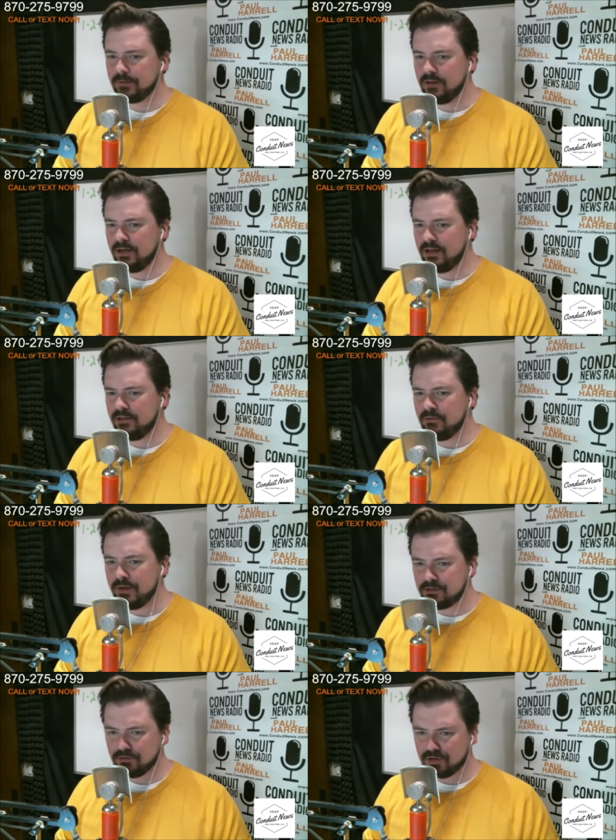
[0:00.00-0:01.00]
In the
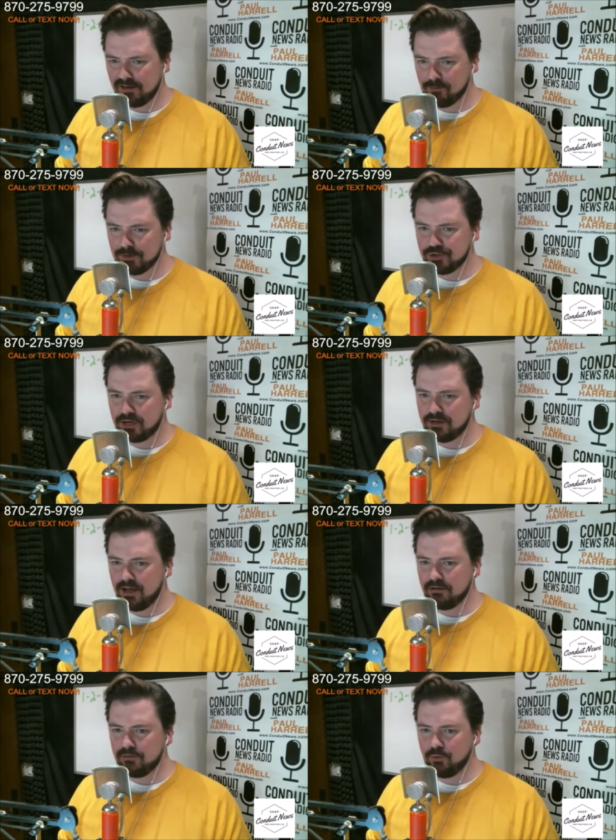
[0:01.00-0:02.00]
midst of this government
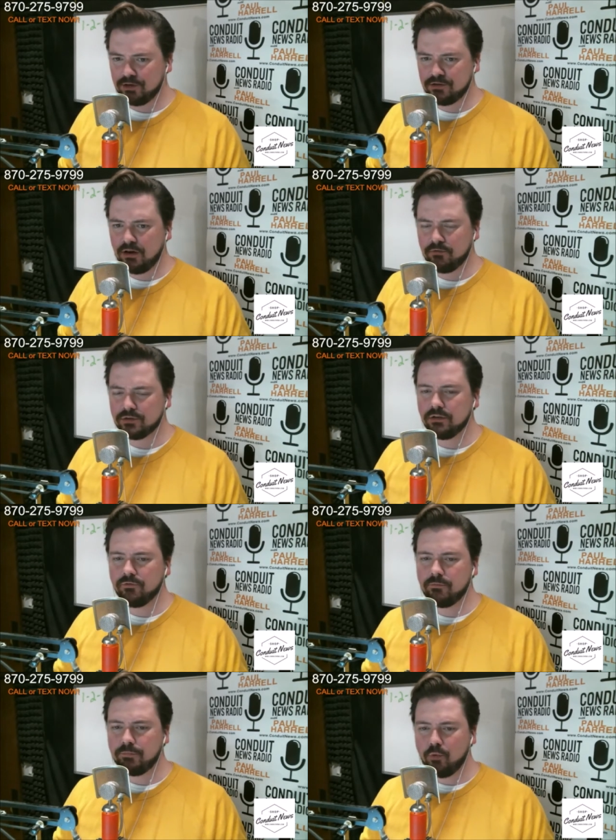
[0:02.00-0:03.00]
shutdown, what is it over? It's
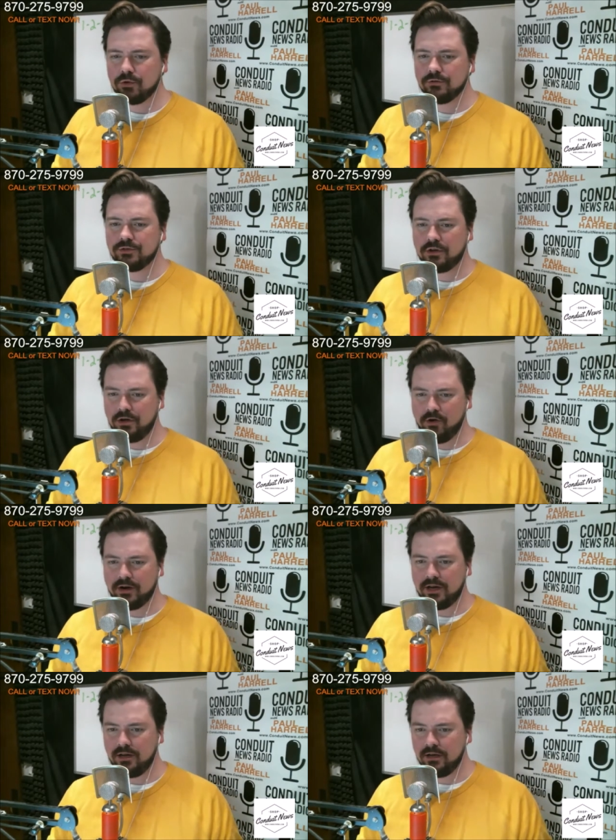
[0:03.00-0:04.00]
over border
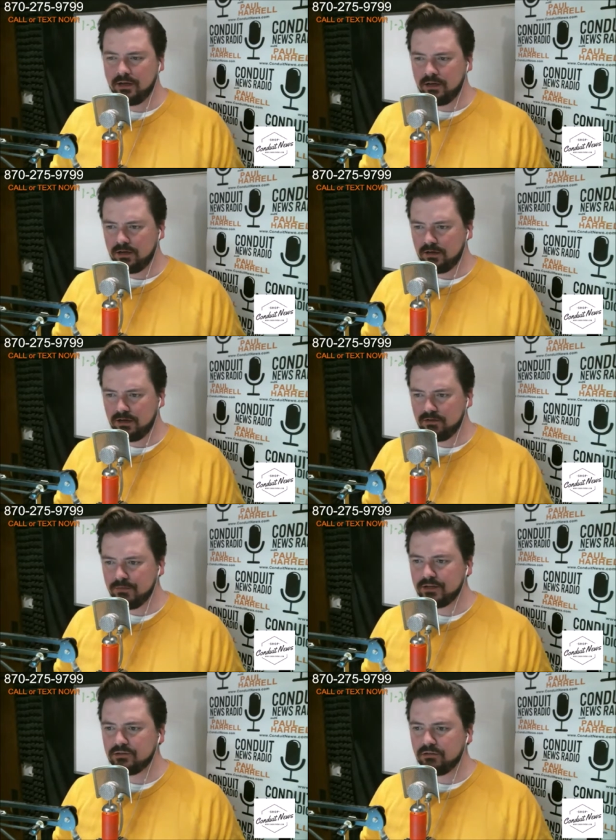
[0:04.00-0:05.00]
security. And in the
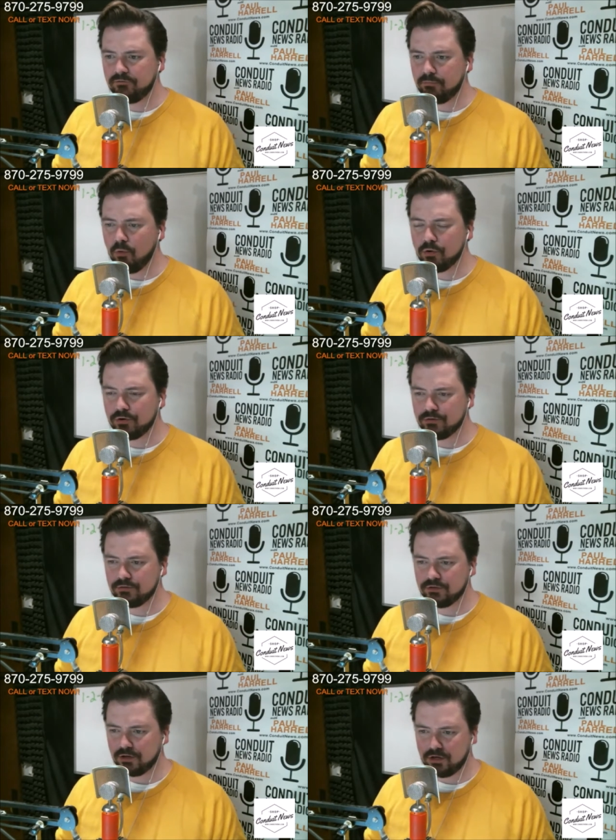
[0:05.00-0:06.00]
midst of border
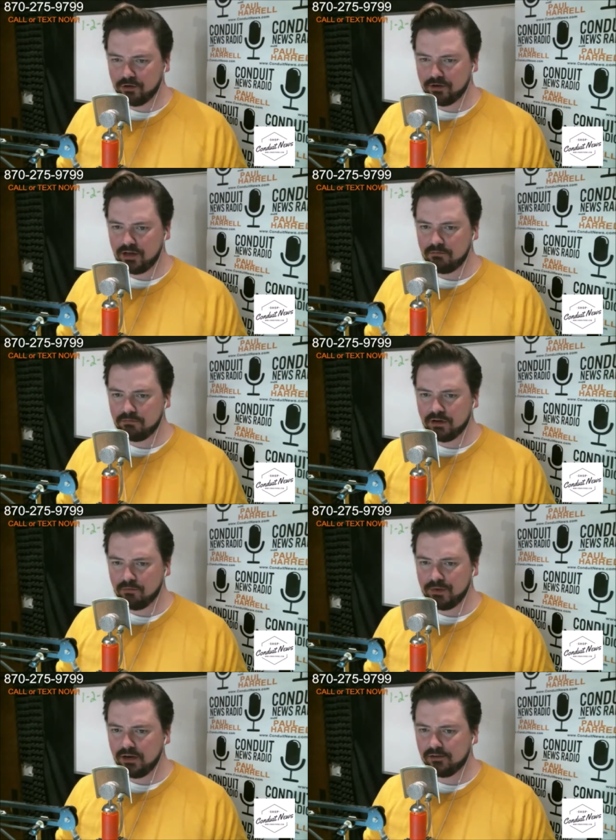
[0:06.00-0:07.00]
security, you know,
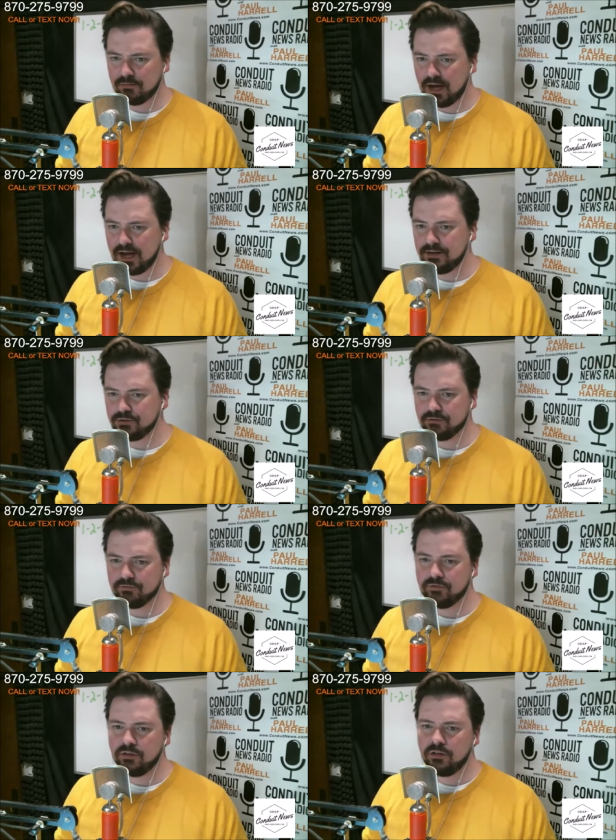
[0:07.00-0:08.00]
being on the minds
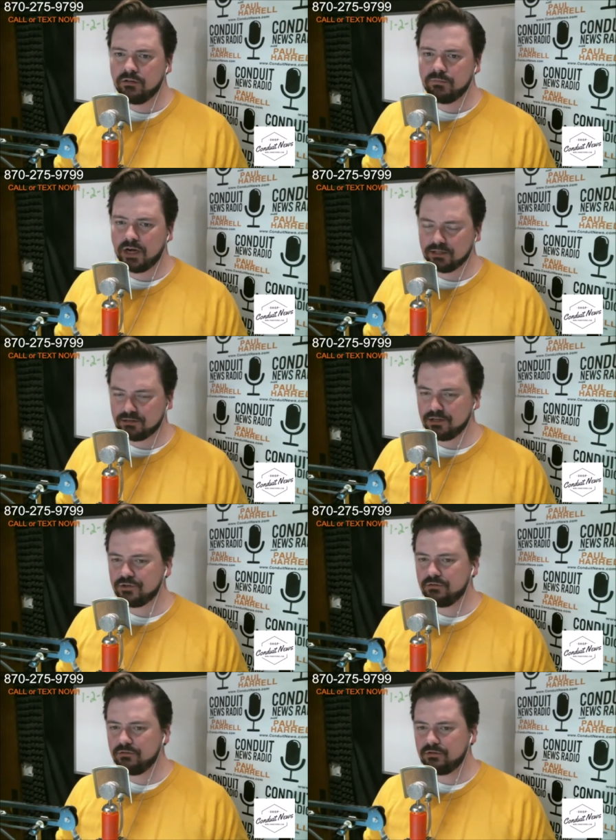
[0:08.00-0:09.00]
of
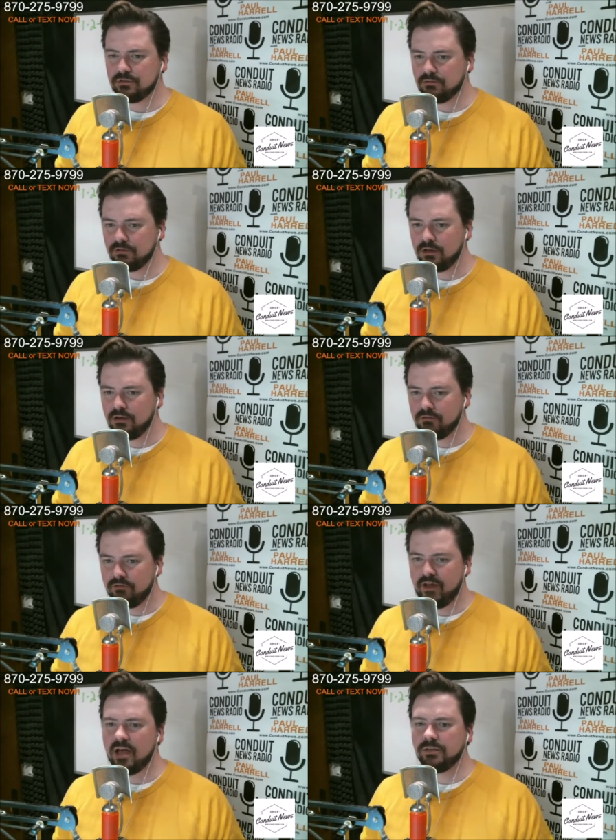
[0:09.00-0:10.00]
politicians and
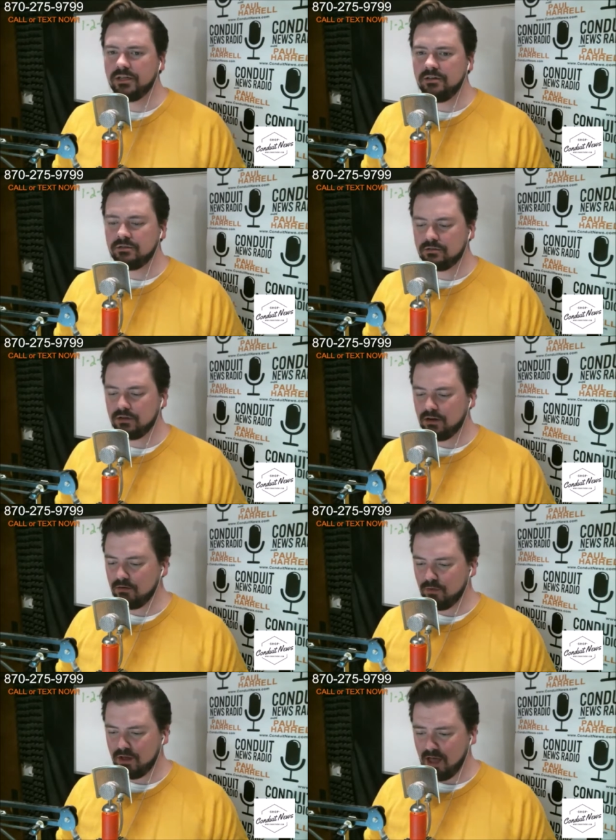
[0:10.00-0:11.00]
families,
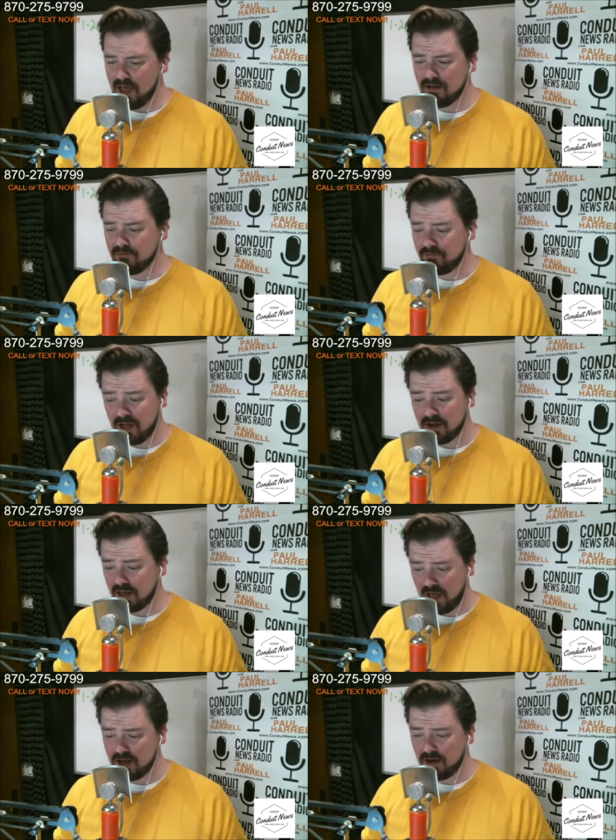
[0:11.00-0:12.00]
we have yet
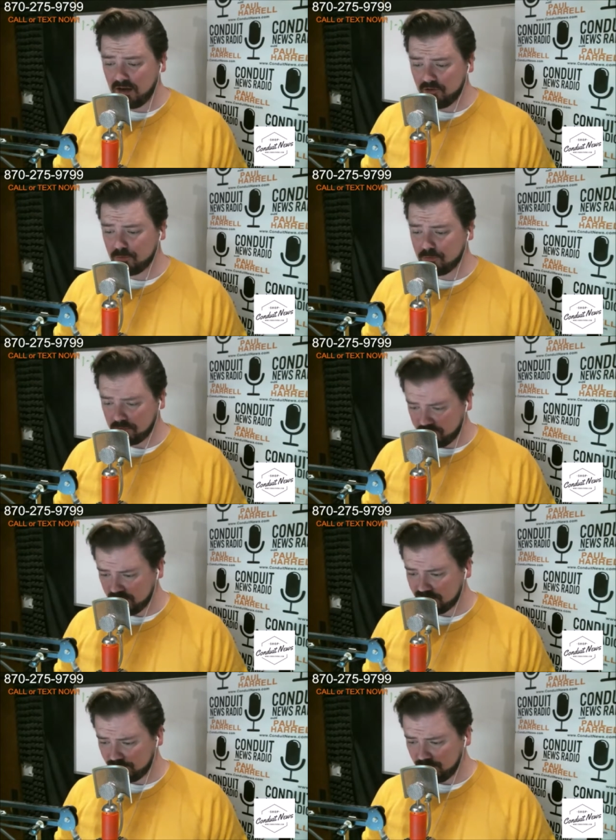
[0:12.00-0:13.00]
again another
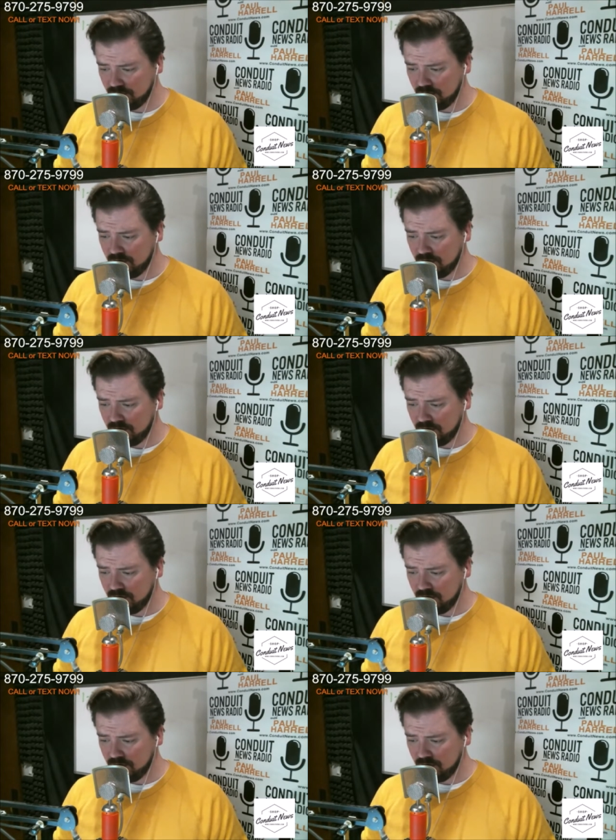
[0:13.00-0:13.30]
preventable